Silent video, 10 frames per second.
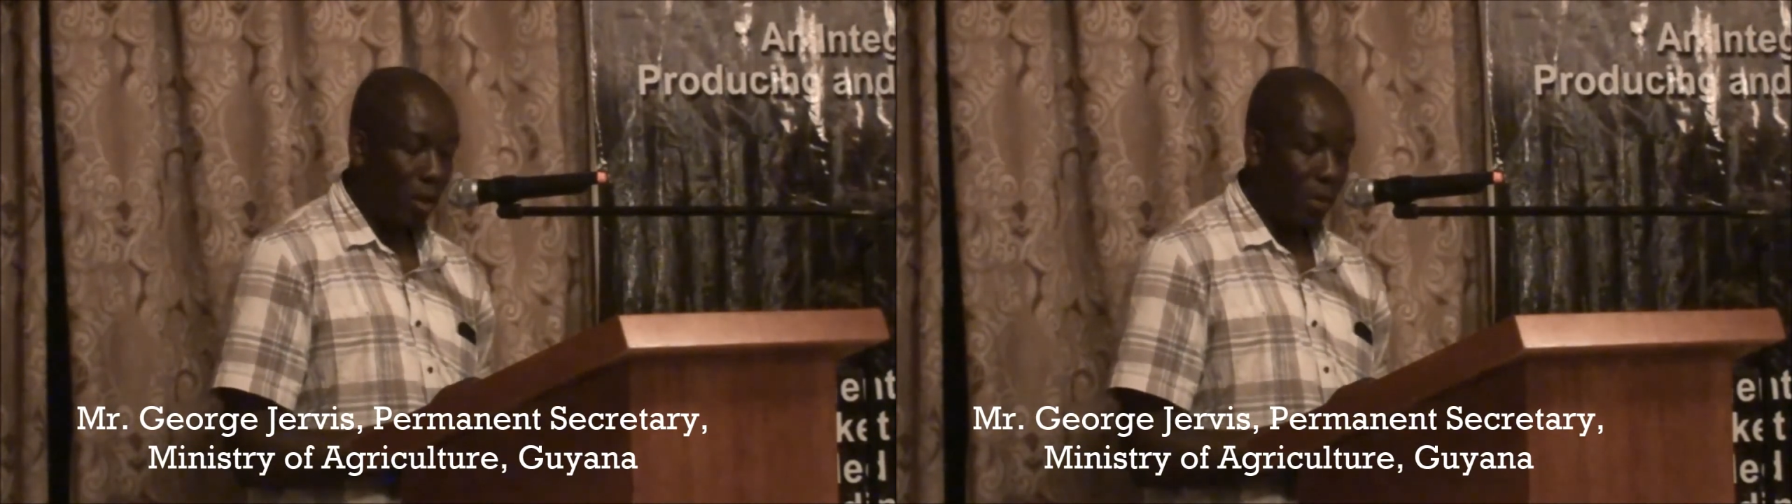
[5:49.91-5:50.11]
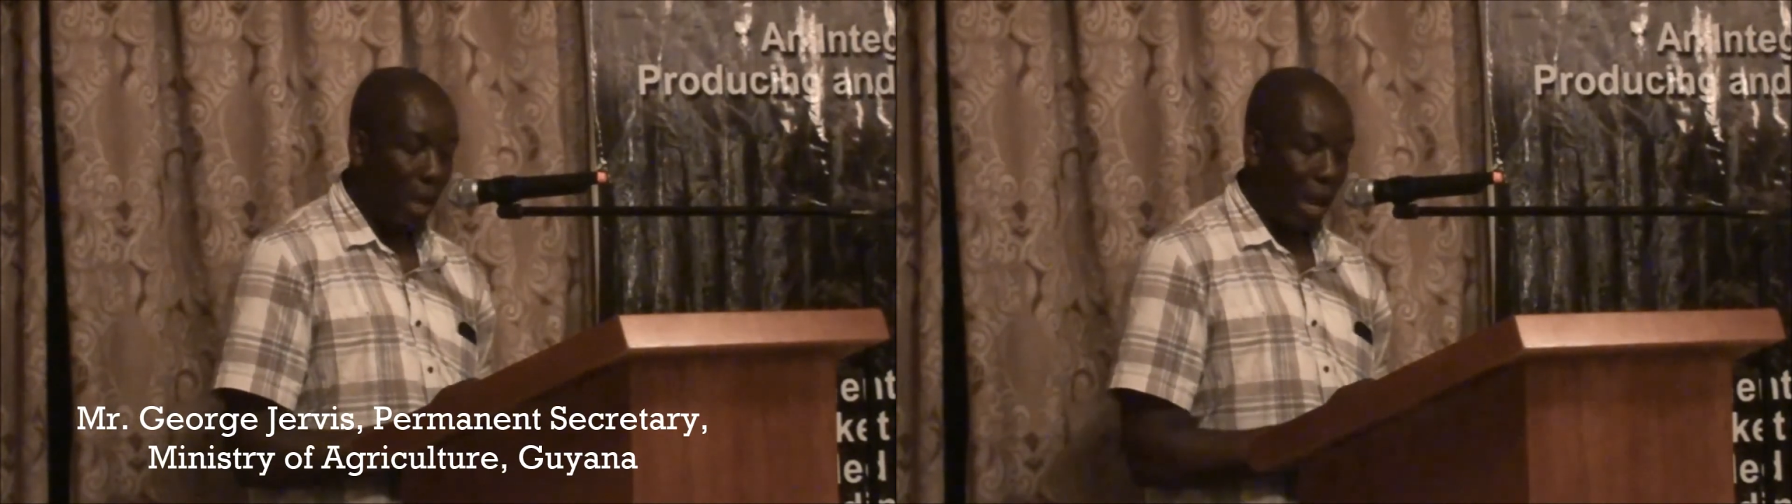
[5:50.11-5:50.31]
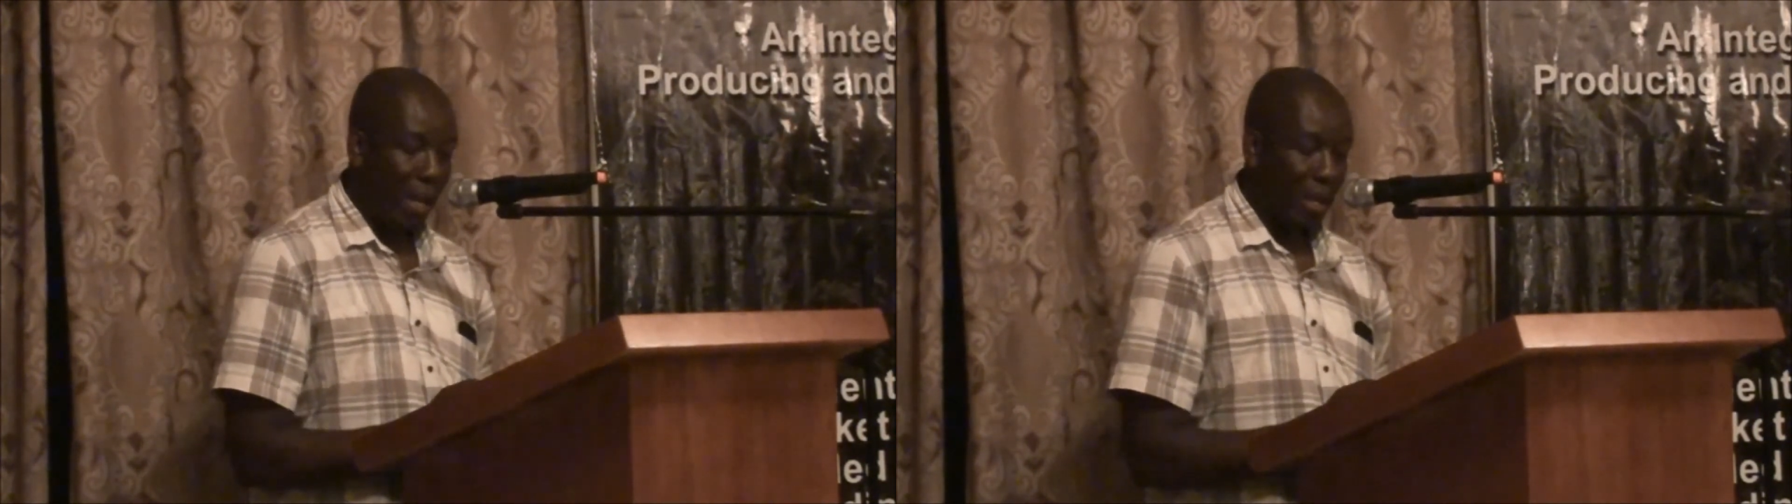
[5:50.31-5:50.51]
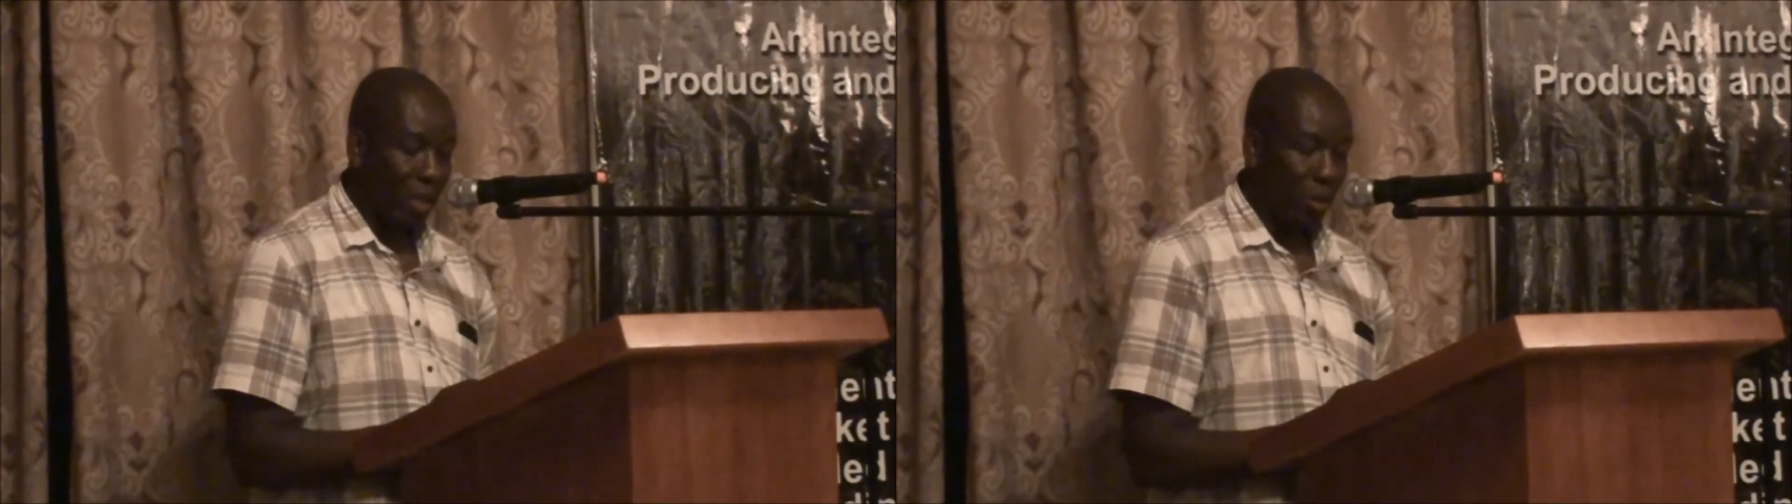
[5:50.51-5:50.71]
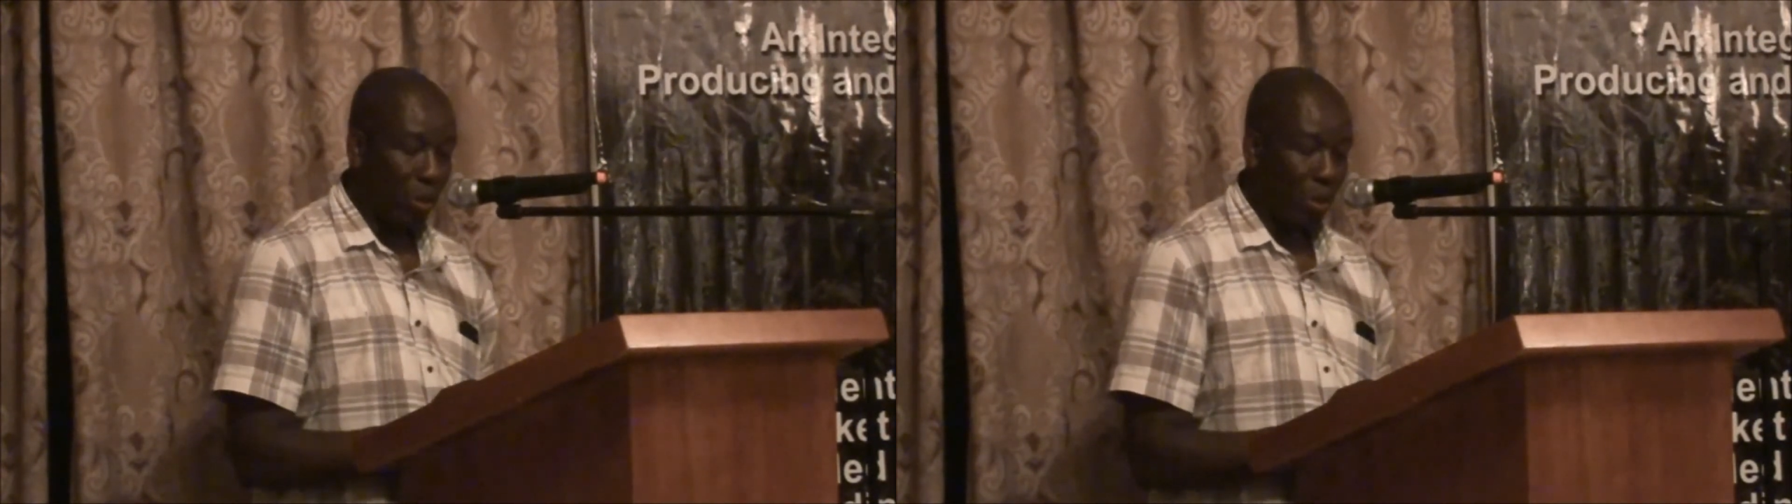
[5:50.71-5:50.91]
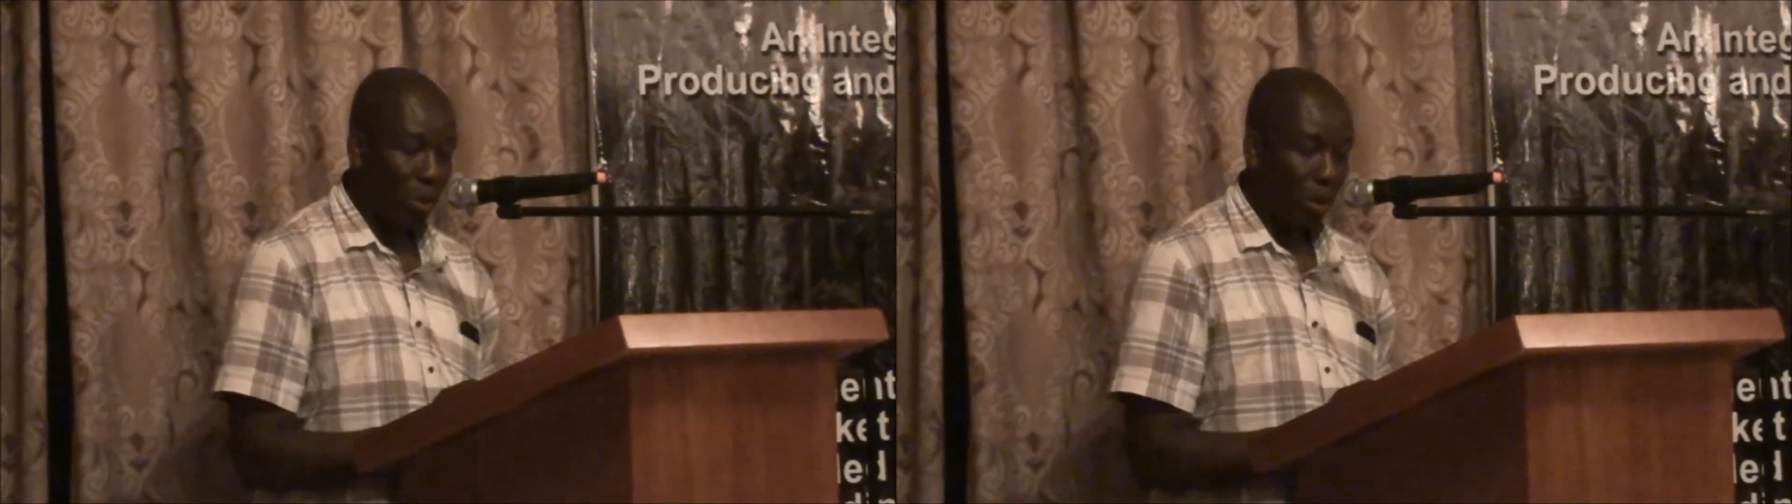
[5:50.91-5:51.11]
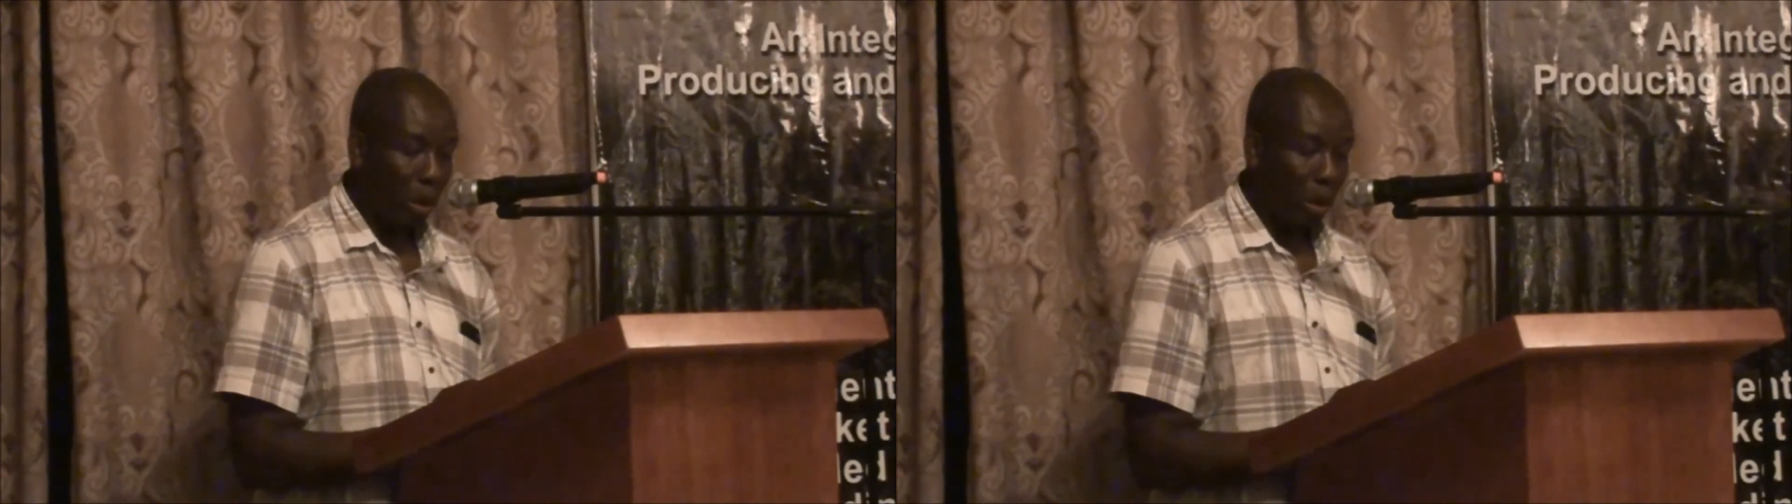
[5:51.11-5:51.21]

of the ISO